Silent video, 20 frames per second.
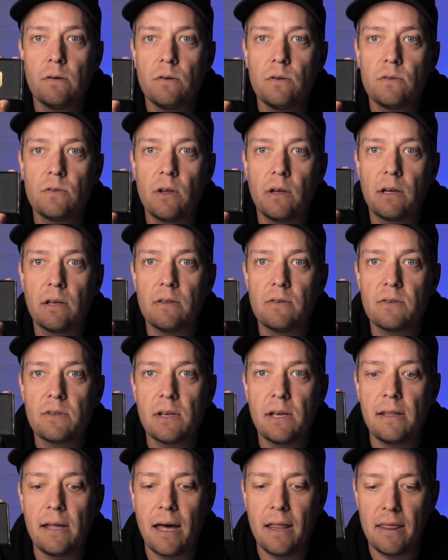So you can
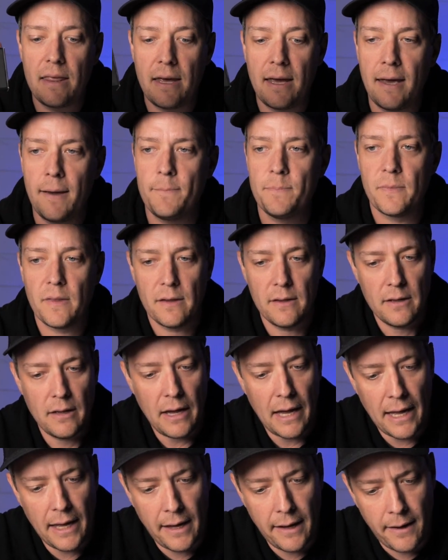see that there.
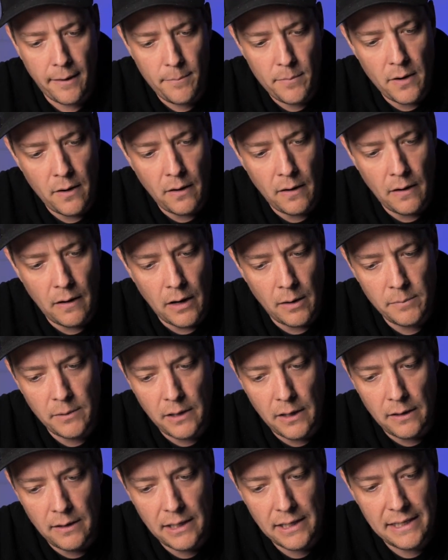I'm
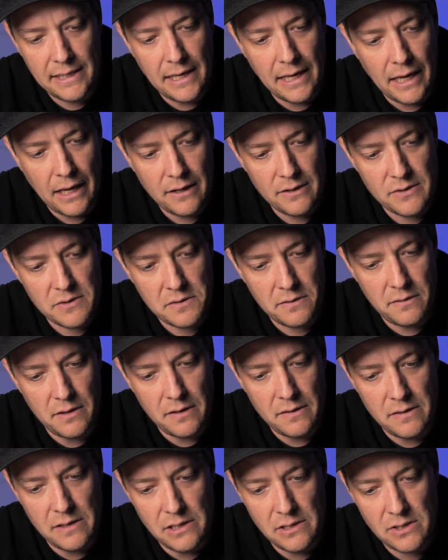gonna guess
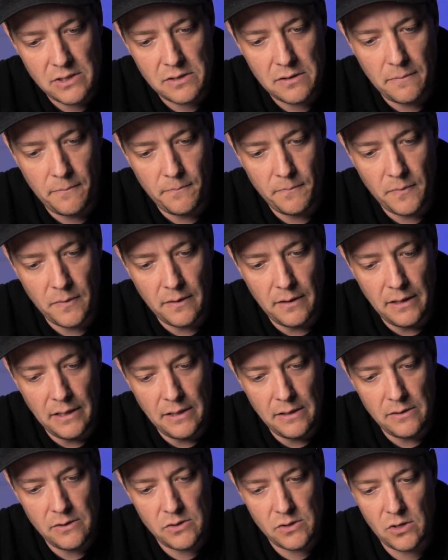that this
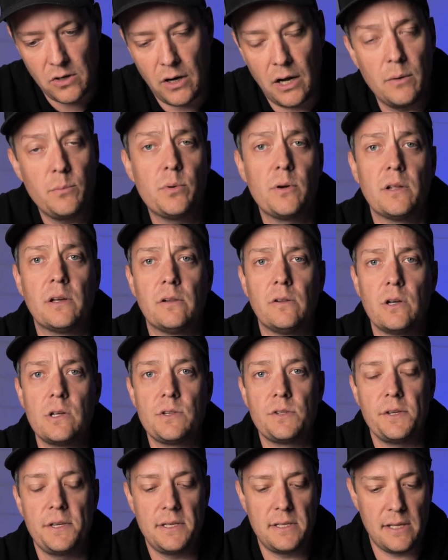is tied pretty
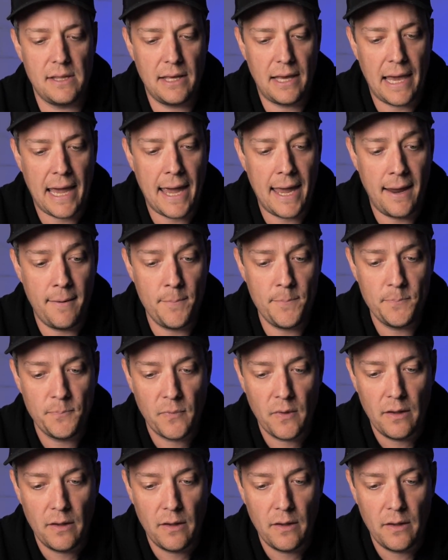closely to the game.